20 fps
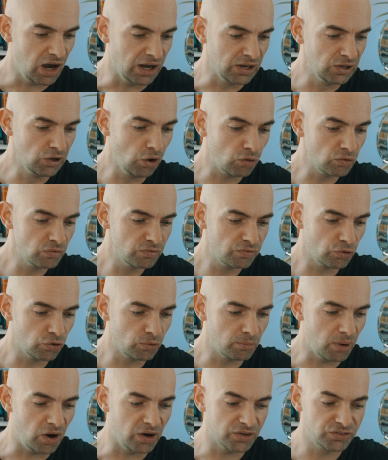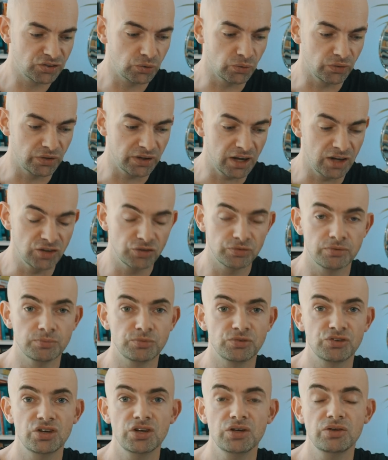a long form article that goes
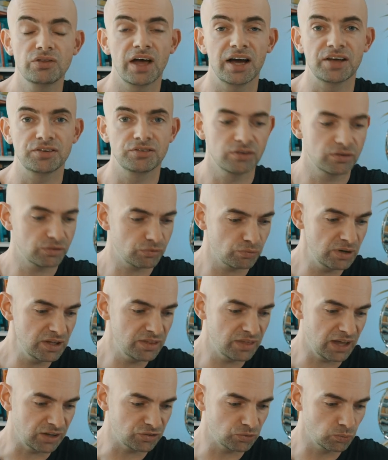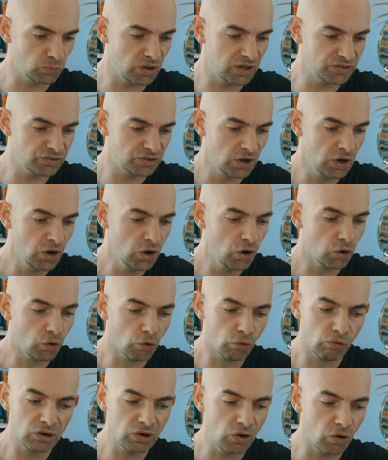from 2000 to 3000 words,
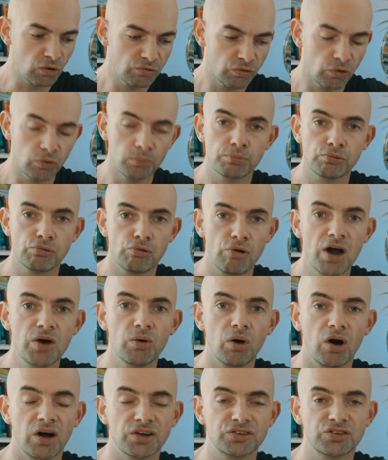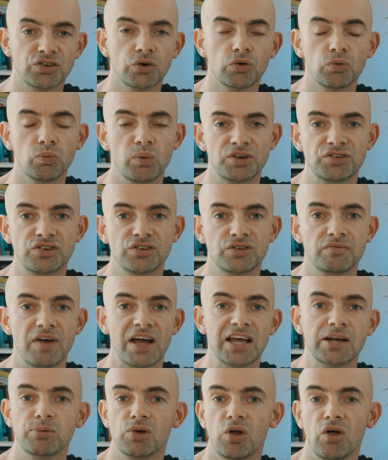or a long form pro article, which is
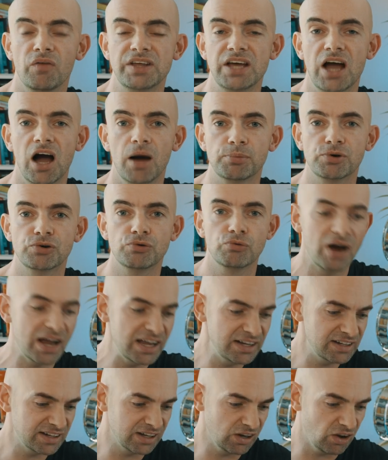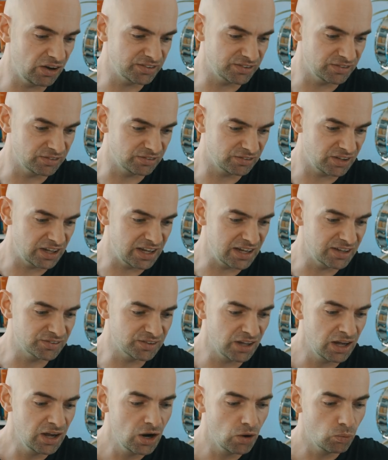available on the upgraded license
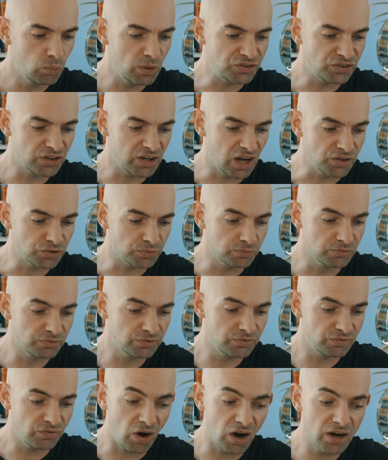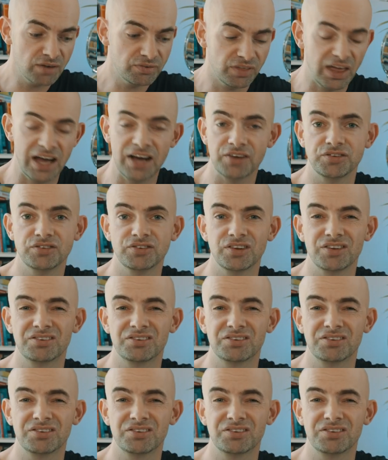tiers, which goes from 5000 to